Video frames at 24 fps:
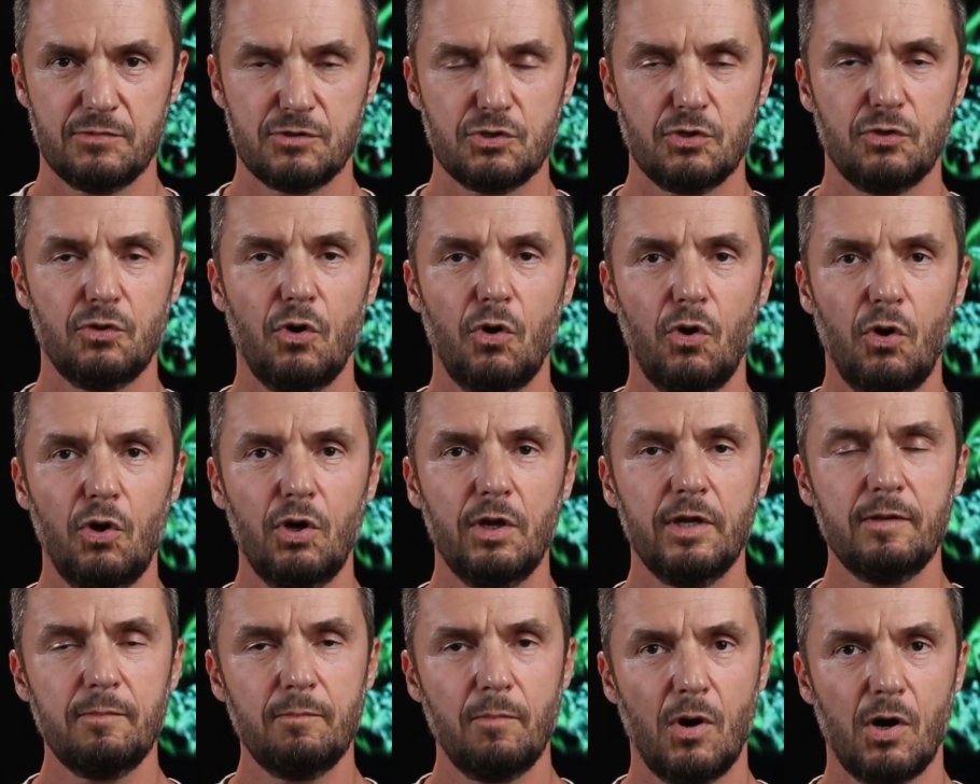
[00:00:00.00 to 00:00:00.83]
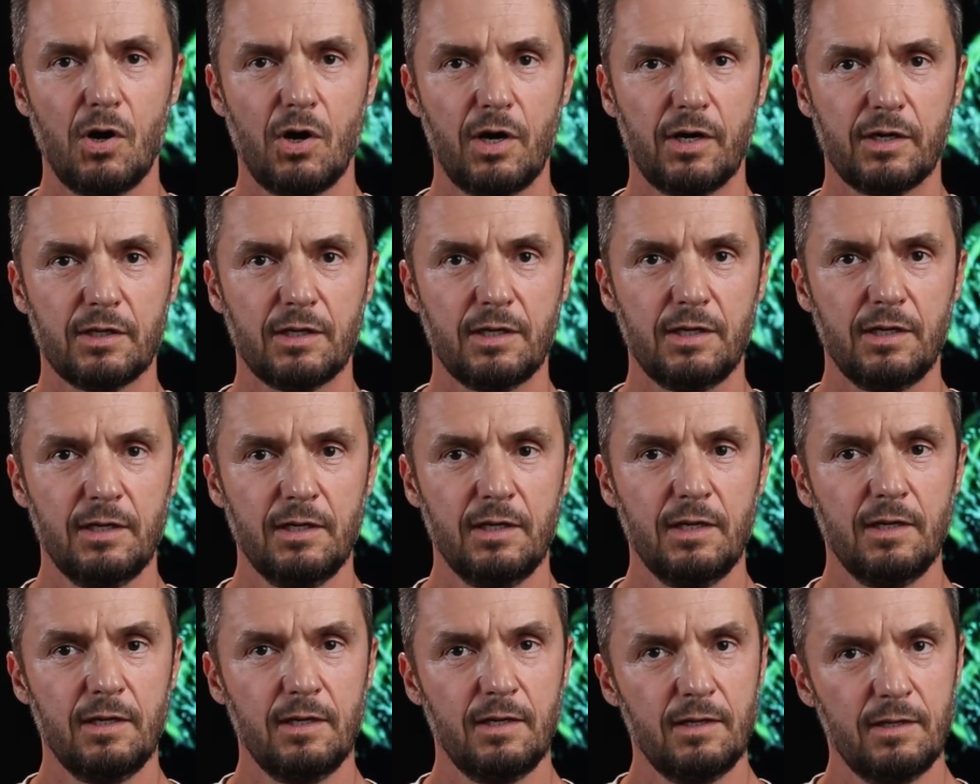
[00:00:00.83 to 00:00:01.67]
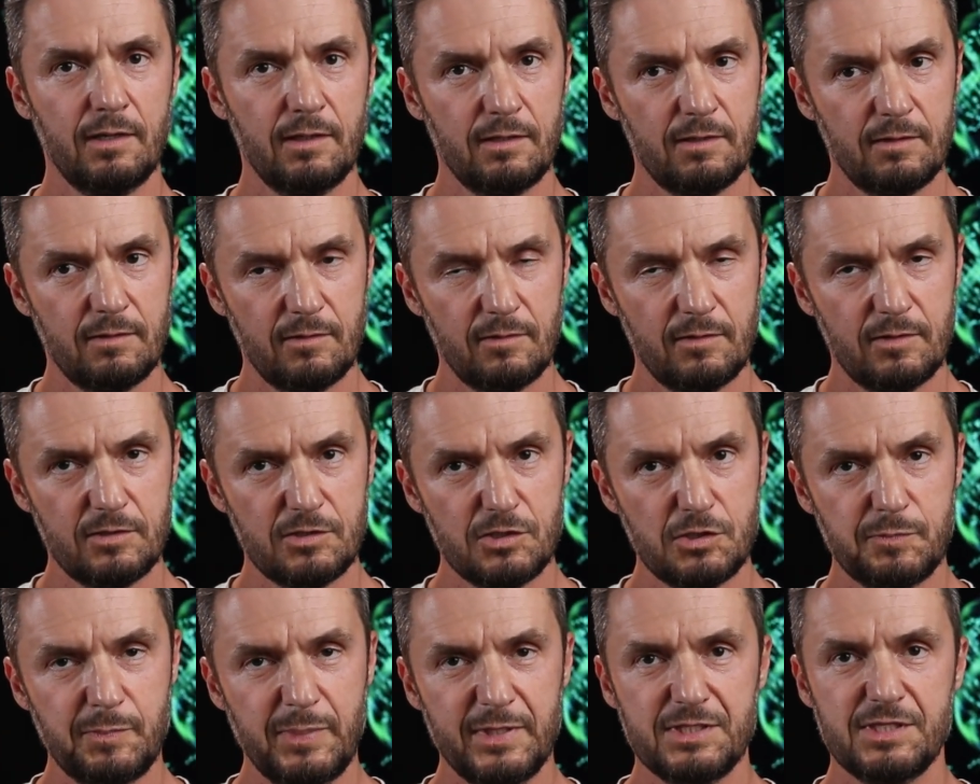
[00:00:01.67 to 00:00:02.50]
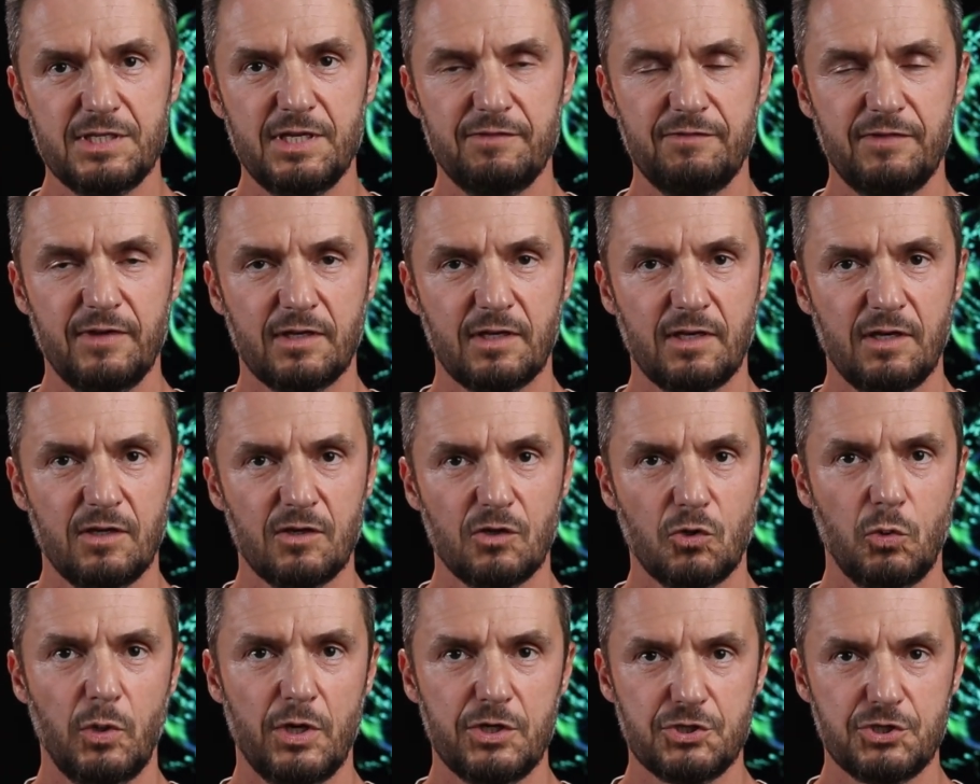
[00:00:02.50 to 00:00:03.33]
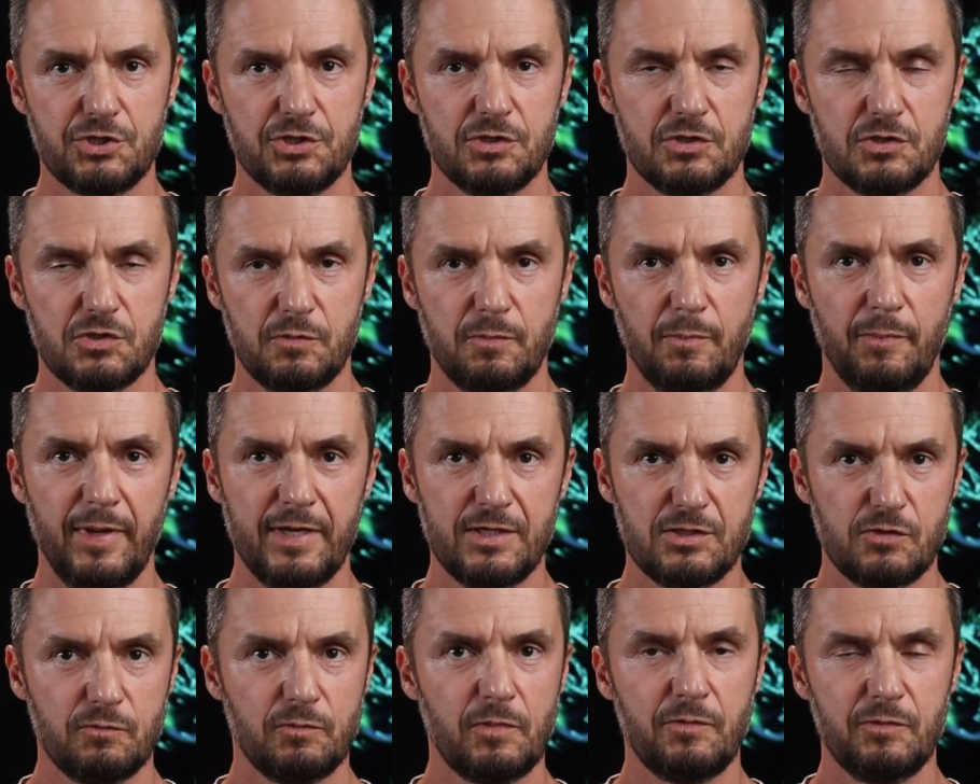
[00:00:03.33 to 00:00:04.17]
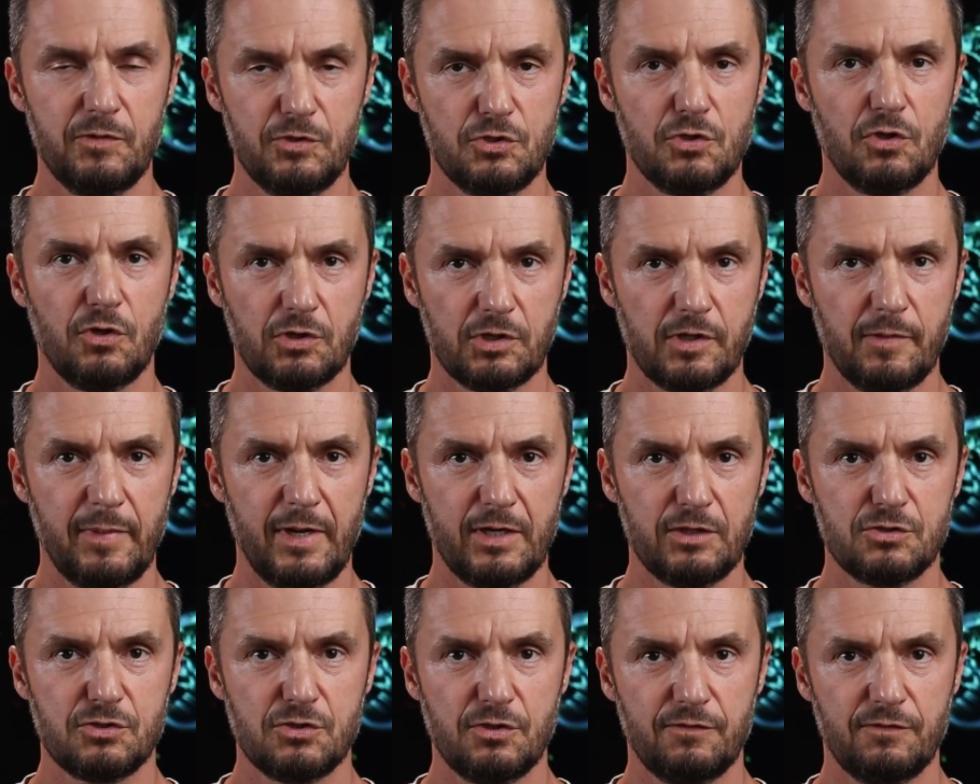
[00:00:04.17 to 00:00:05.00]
So only mark specific questions based on what we talked about